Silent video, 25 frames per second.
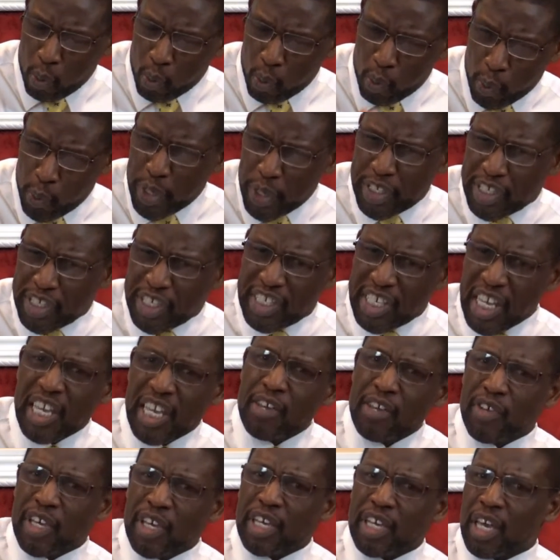
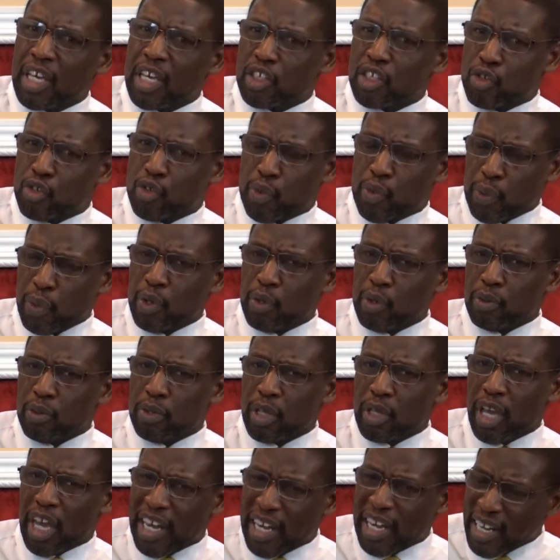receiving as
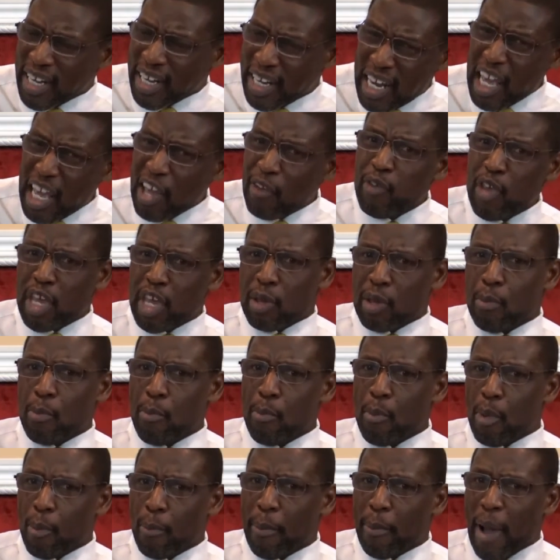truth and
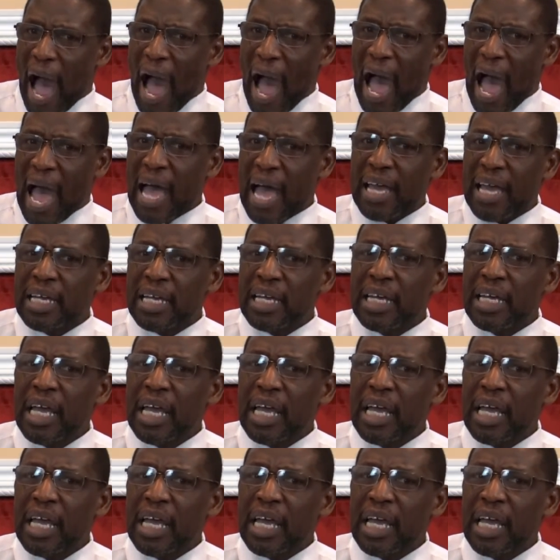living by,